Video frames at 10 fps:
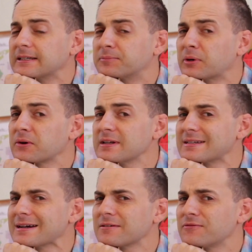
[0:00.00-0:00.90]
I've broken
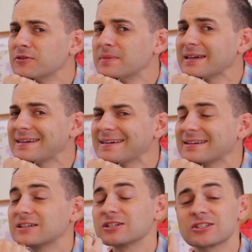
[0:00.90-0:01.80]
down filmmaking
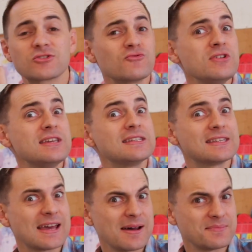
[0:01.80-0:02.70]
into just 3
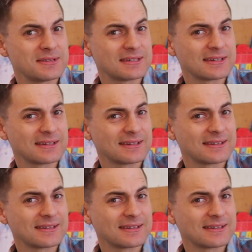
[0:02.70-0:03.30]
steps.